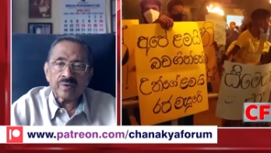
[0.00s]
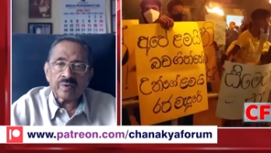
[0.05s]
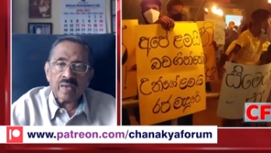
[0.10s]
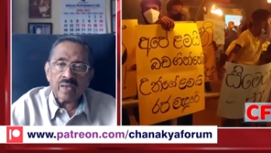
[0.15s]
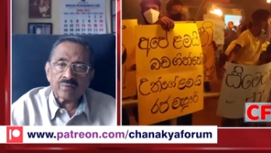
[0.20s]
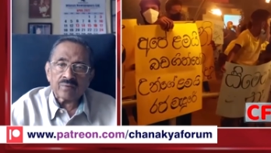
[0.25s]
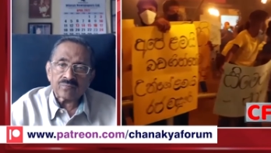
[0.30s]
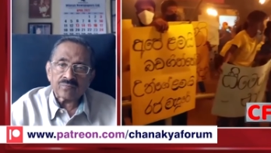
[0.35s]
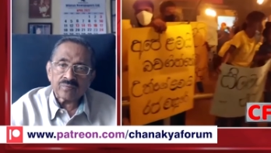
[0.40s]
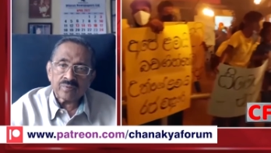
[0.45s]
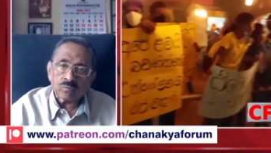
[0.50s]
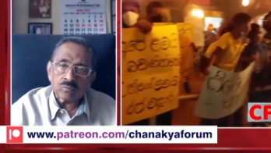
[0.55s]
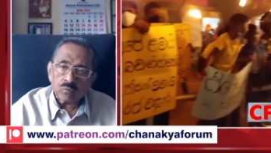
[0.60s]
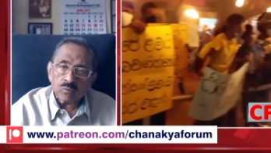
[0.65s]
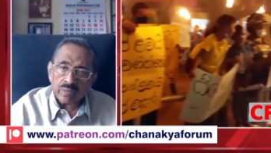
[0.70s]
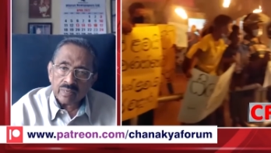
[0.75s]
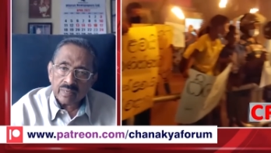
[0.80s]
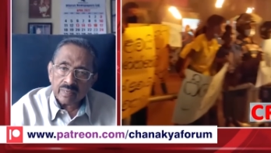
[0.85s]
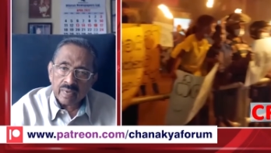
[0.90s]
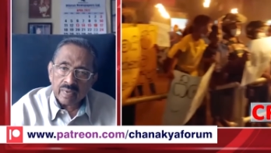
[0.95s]
gas, the
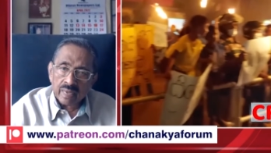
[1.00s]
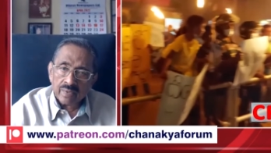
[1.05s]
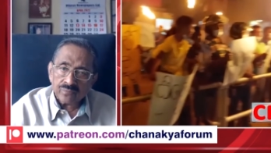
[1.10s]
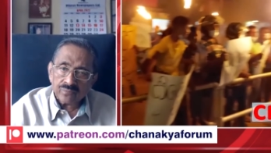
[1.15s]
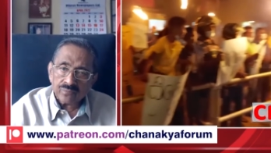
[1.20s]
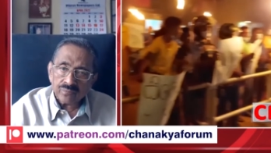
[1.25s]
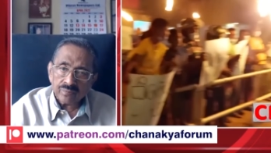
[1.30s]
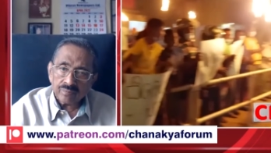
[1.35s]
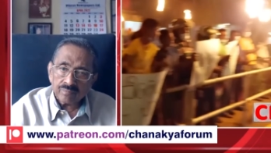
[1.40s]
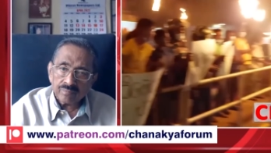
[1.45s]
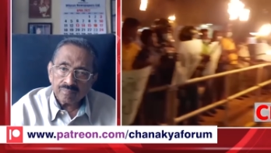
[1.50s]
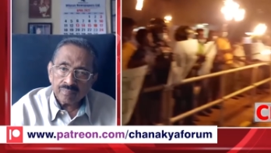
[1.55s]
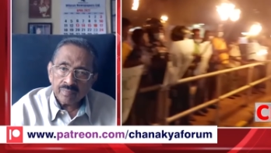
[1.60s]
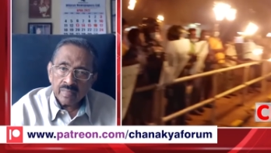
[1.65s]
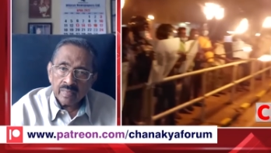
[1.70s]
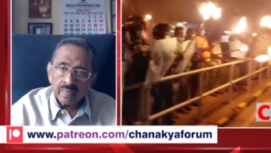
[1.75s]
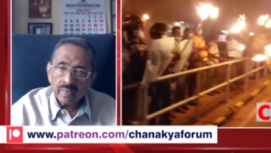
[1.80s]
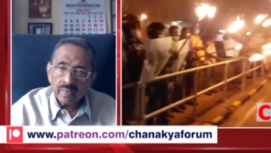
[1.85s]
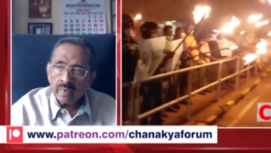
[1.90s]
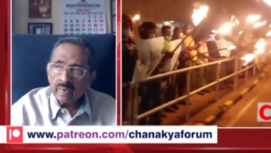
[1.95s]
cooking gas.
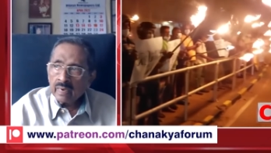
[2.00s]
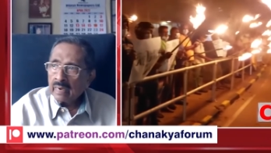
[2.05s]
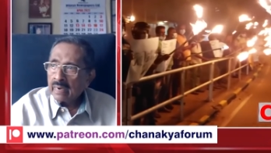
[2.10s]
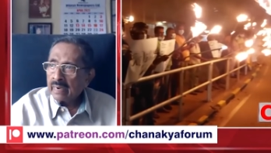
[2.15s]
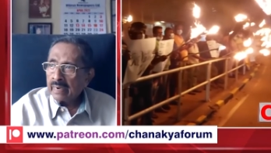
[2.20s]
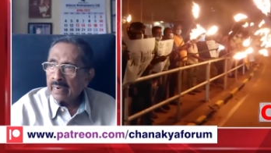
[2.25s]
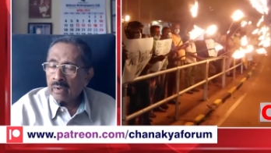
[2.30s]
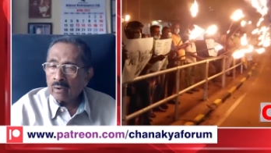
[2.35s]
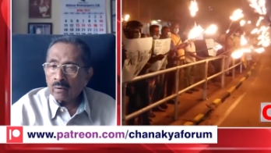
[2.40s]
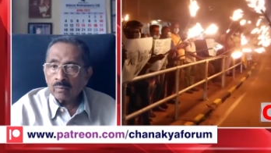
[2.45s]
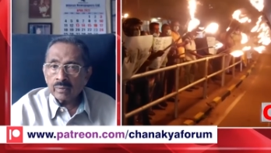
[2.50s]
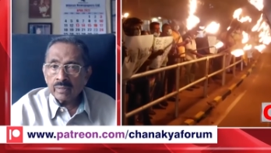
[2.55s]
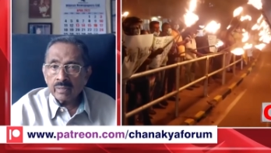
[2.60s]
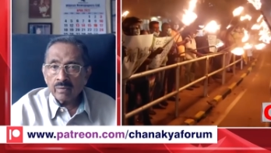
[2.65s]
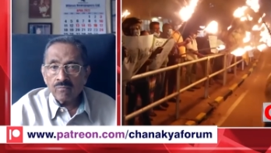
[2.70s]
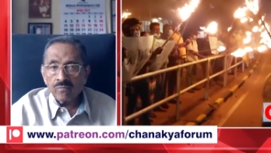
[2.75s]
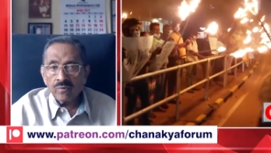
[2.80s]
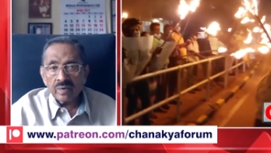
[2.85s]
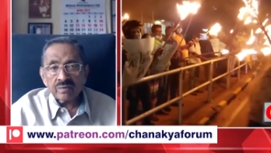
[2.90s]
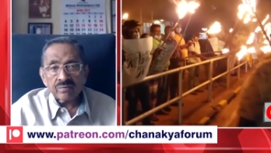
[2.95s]
Now, the
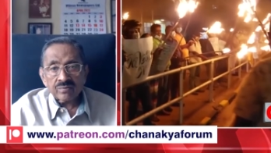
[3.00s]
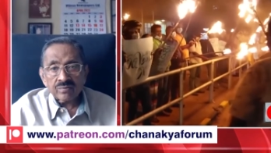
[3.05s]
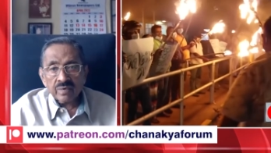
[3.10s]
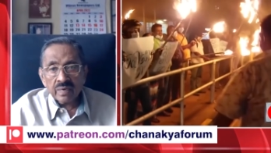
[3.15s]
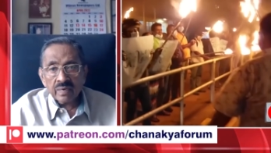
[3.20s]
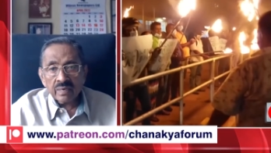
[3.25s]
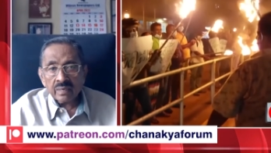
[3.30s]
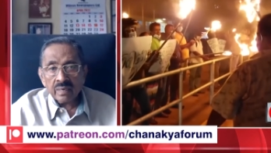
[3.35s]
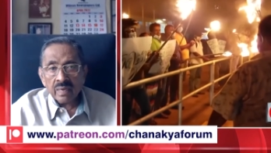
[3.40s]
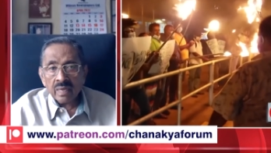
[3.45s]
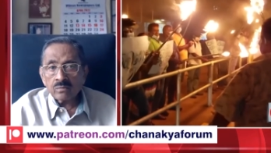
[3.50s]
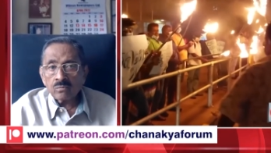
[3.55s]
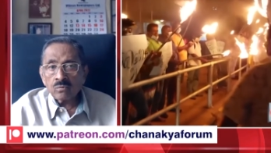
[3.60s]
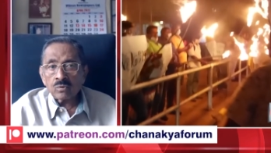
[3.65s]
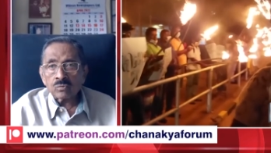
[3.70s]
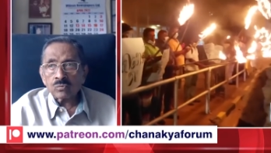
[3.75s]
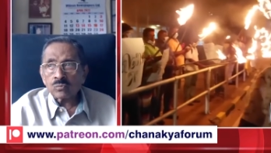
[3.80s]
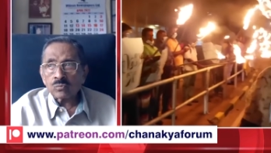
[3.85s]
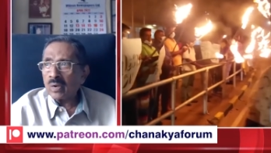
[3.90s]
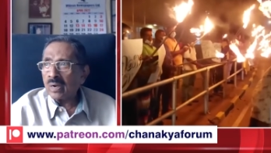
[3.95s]
worst hit are
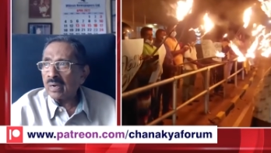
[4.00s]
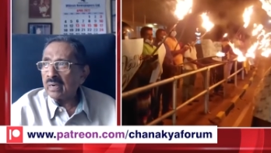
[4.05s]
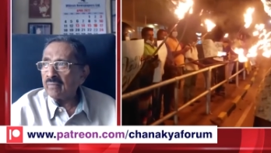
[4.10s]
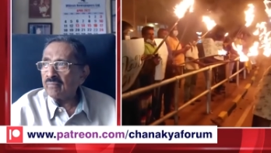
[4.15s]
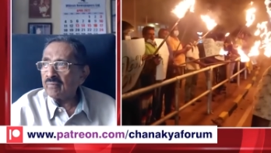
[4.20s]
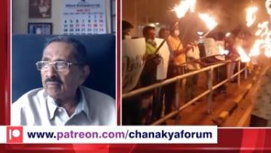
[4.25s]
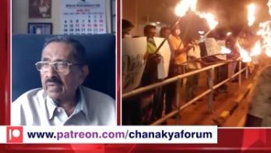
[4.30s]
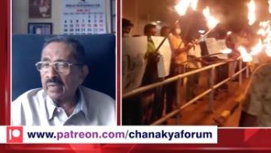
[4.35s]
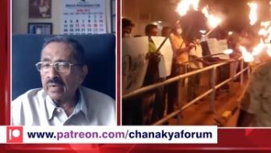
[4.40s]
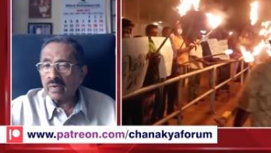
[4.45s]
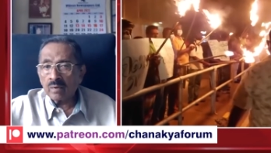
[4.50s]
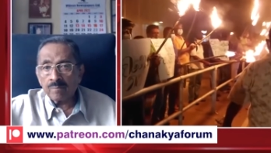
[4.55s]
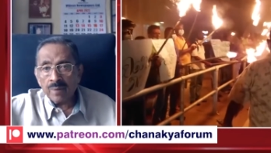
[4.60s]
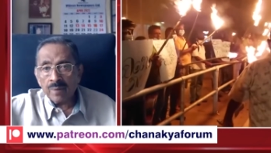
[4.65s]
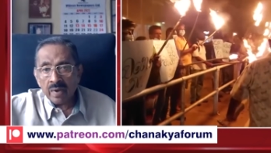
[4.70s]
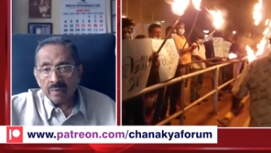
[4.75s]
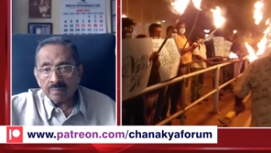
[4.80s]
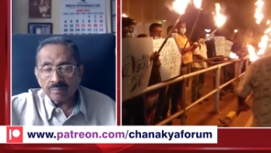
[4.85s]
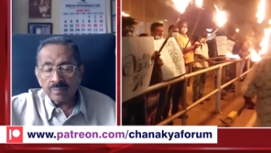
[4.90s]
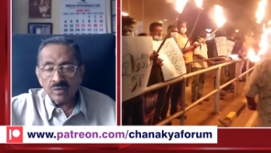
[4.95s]
those who are living in
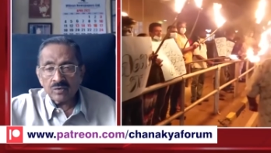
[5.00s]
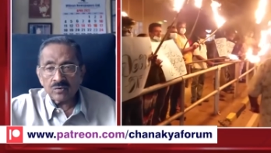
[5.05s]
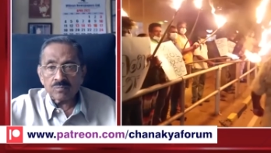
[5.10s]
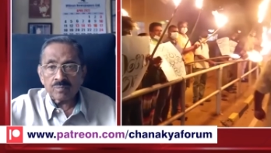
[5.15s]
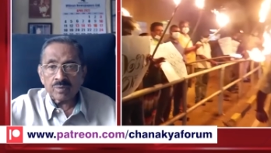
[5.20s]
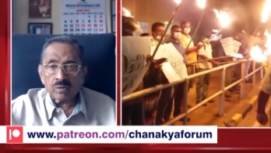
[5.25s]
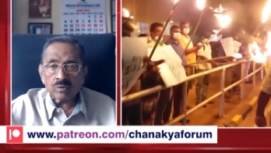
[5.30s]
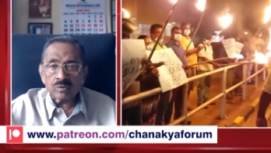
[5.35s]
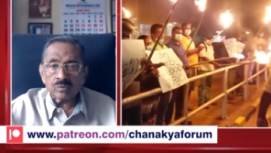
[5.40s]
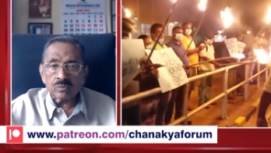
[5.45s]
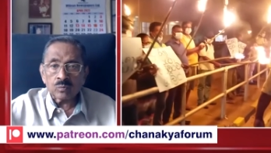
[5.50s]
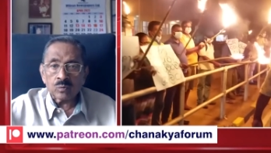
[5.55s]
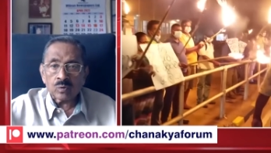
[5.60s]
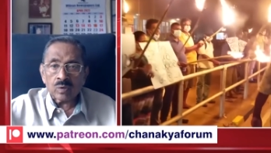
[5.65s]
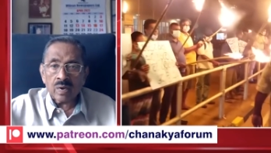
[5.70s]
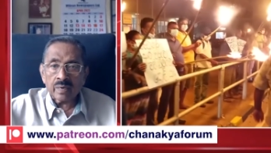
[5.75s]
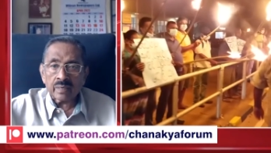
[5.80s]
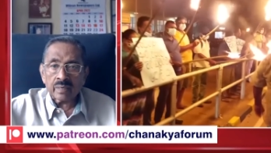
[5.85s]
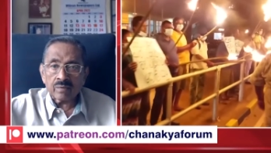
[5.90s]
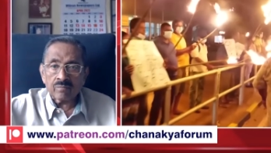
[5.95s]
apartments because you
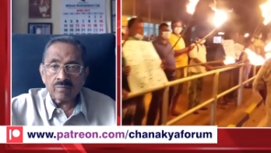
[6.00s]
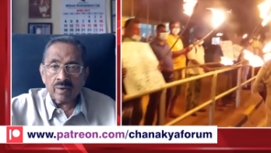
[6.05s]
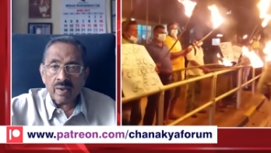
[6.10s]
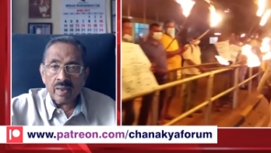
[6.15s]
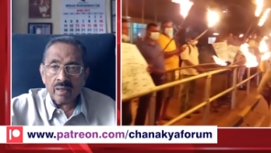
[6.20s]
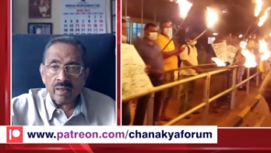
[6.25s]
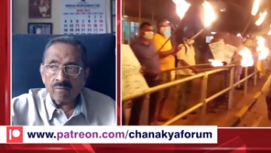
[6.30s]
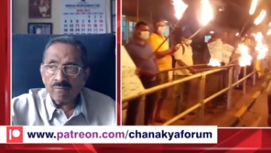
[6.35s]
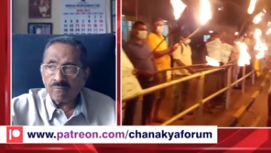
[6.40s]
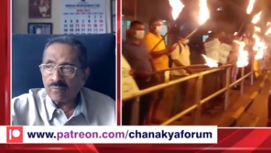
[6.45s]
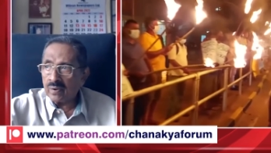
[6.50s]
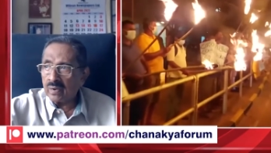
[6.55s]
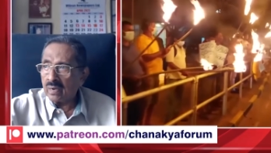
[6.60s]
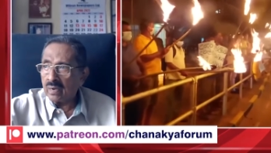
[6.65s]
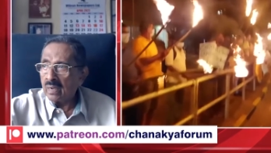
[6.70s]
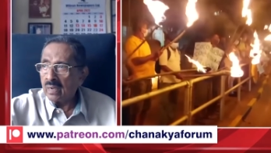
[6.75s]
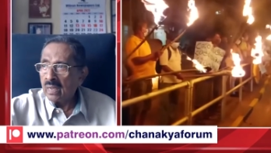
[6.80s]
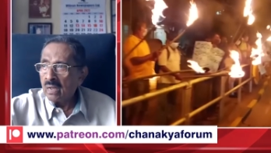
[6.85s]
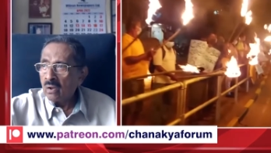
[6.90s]
can't even have uh,